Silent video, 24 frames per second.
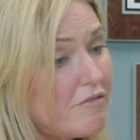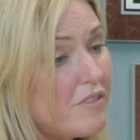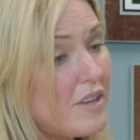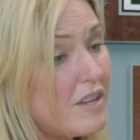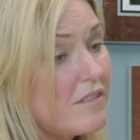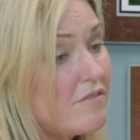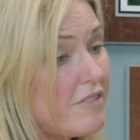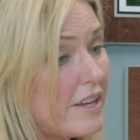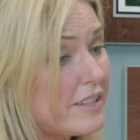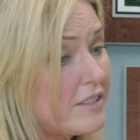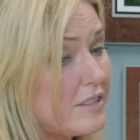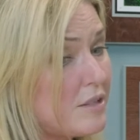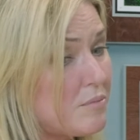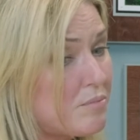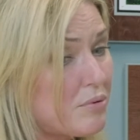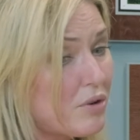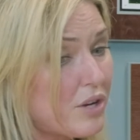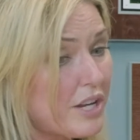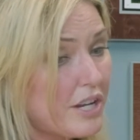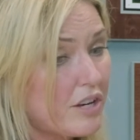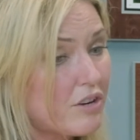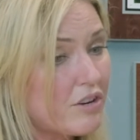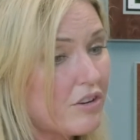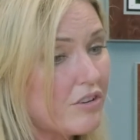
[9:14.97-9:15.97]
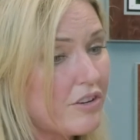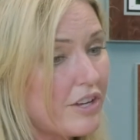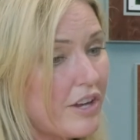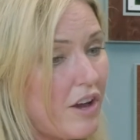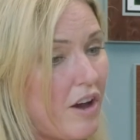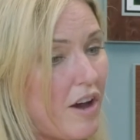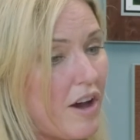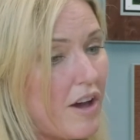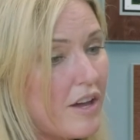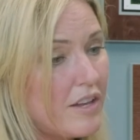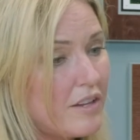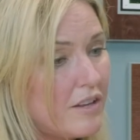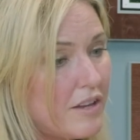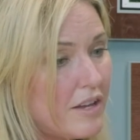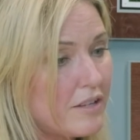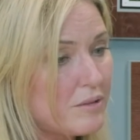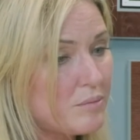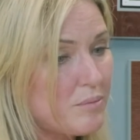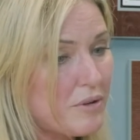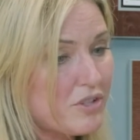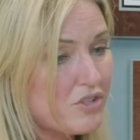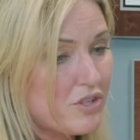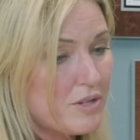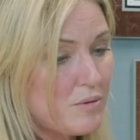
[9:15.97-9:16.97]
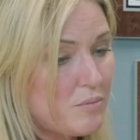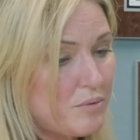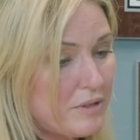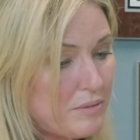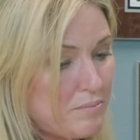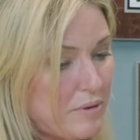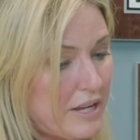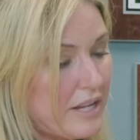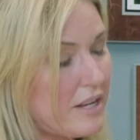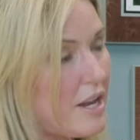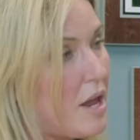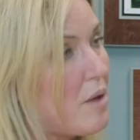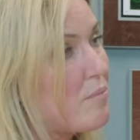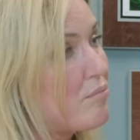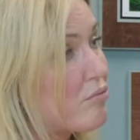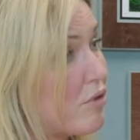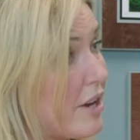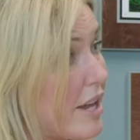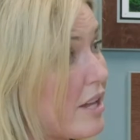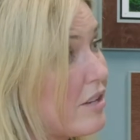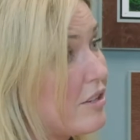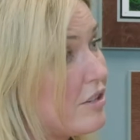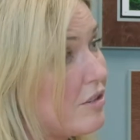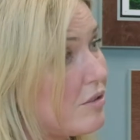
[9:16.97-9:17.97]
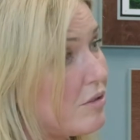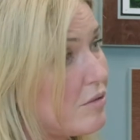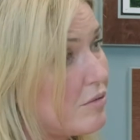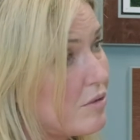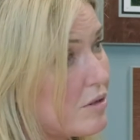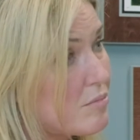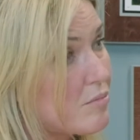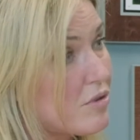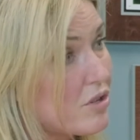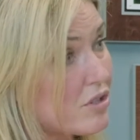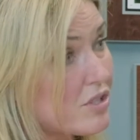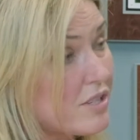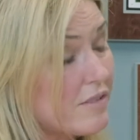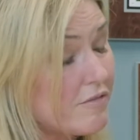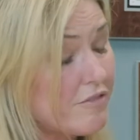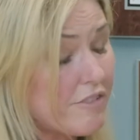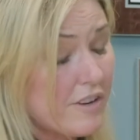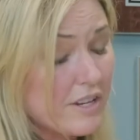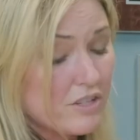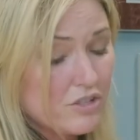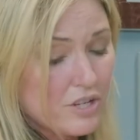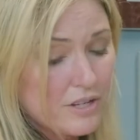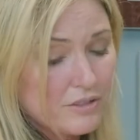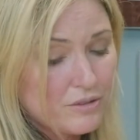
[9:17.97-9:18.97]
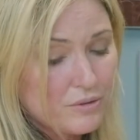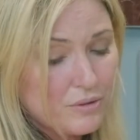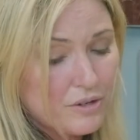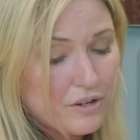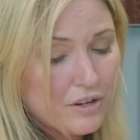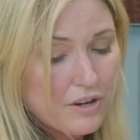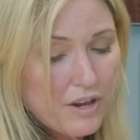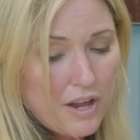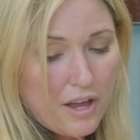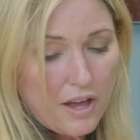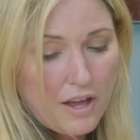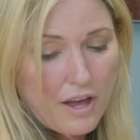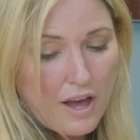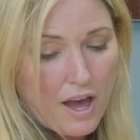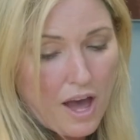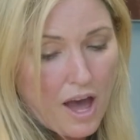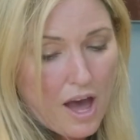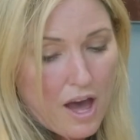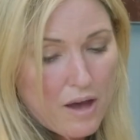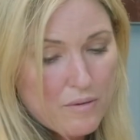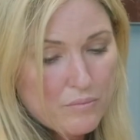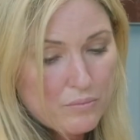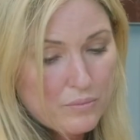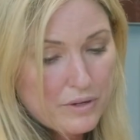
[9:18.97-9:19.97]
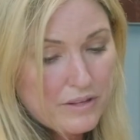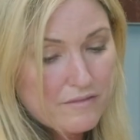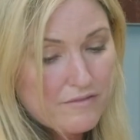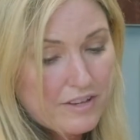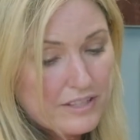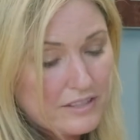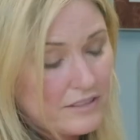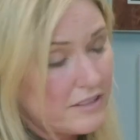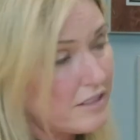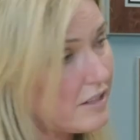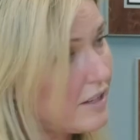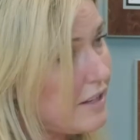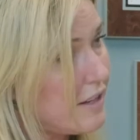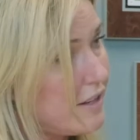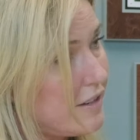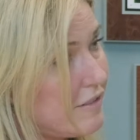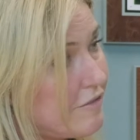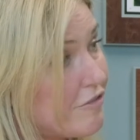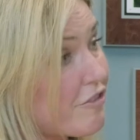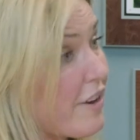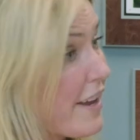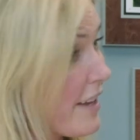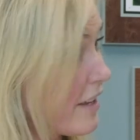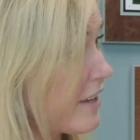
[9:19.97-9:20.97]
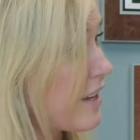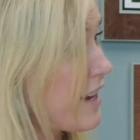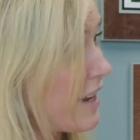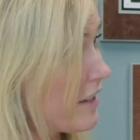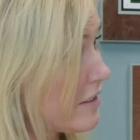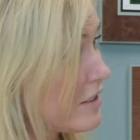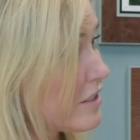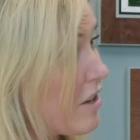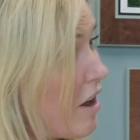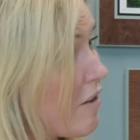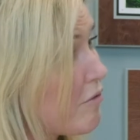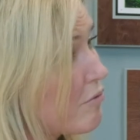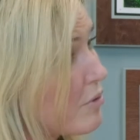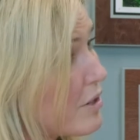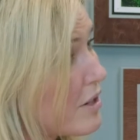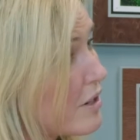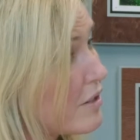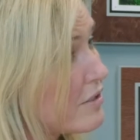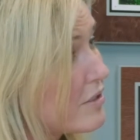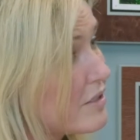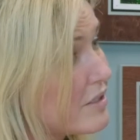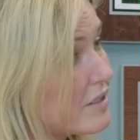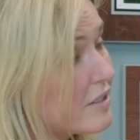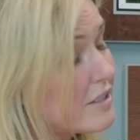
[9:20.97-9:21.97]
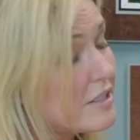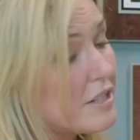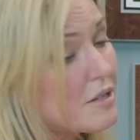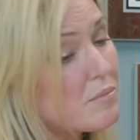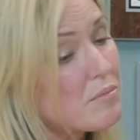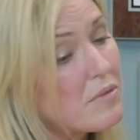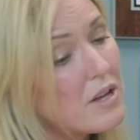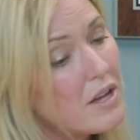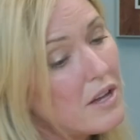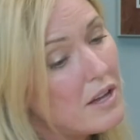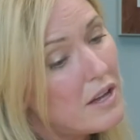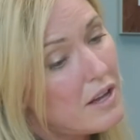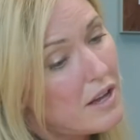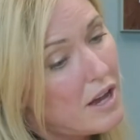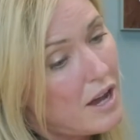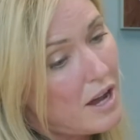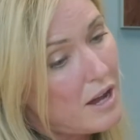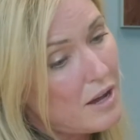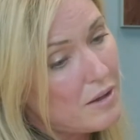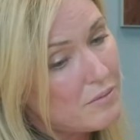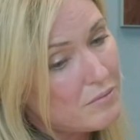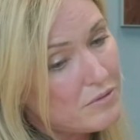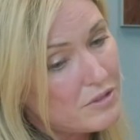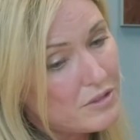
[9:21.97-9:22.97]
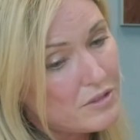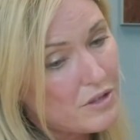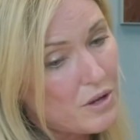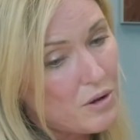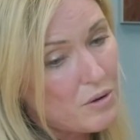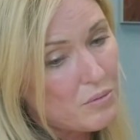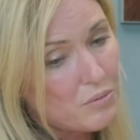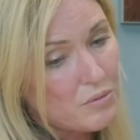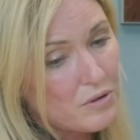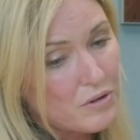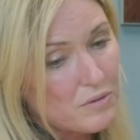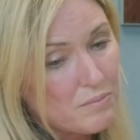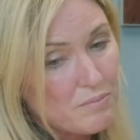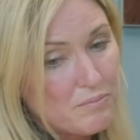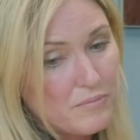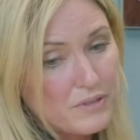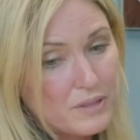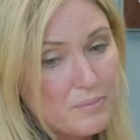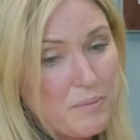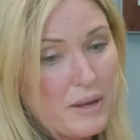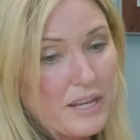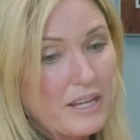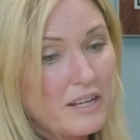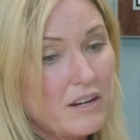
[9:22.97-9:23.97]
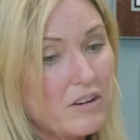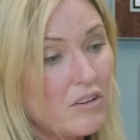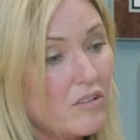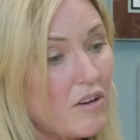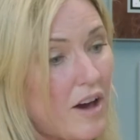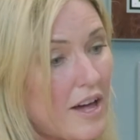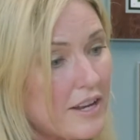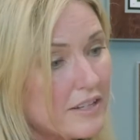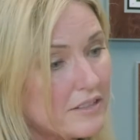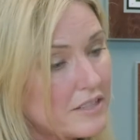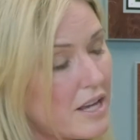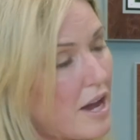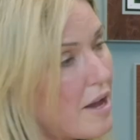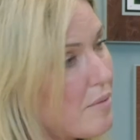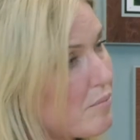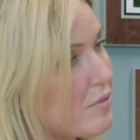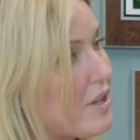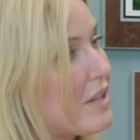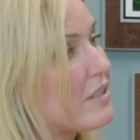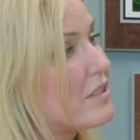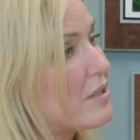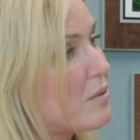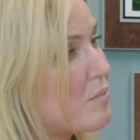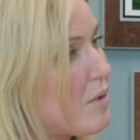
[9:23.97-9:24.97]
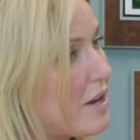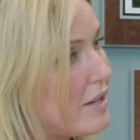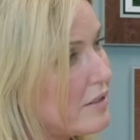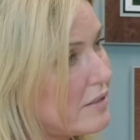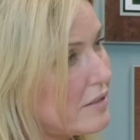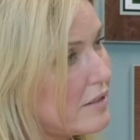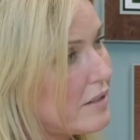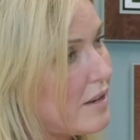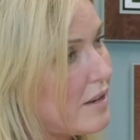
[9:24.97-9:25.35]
invested pretty early on, especially with being a brand new emerging franchisor. We invested in Frank Connect software system. So we're spending a lot of time customizing